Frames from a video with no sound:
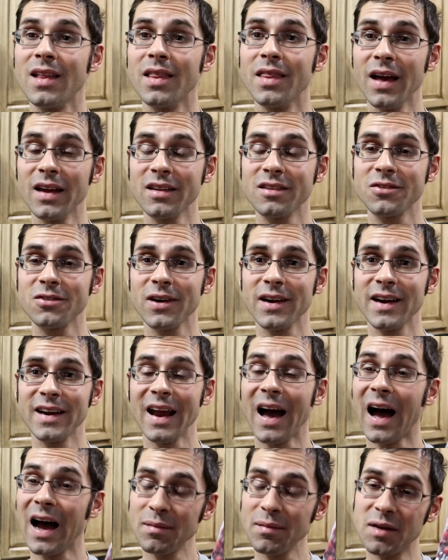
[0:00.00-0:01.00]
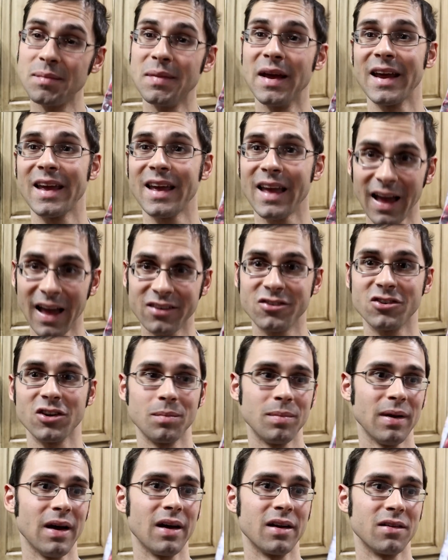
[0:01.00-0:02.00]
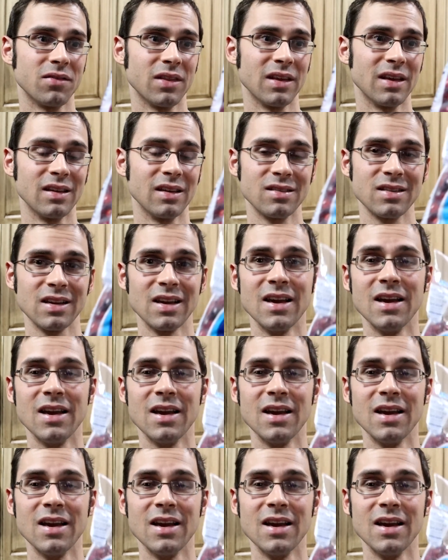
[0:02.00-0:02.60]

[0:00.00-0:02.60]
That's right, I'm gonna make ketchup out of these.